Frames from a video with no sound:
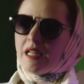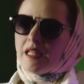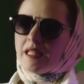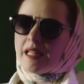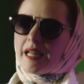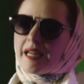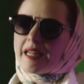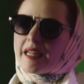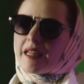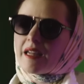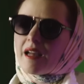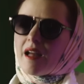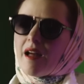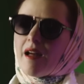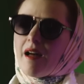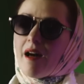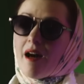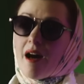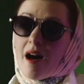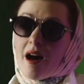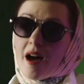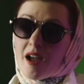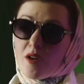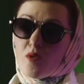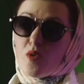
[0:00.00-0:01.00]
Like,
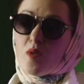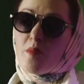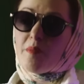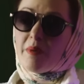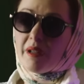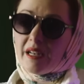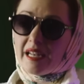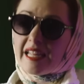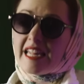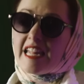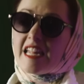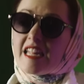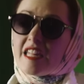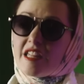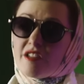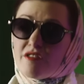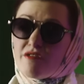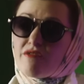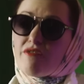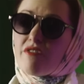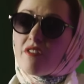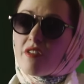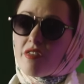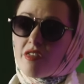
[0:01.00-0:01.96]
I would believe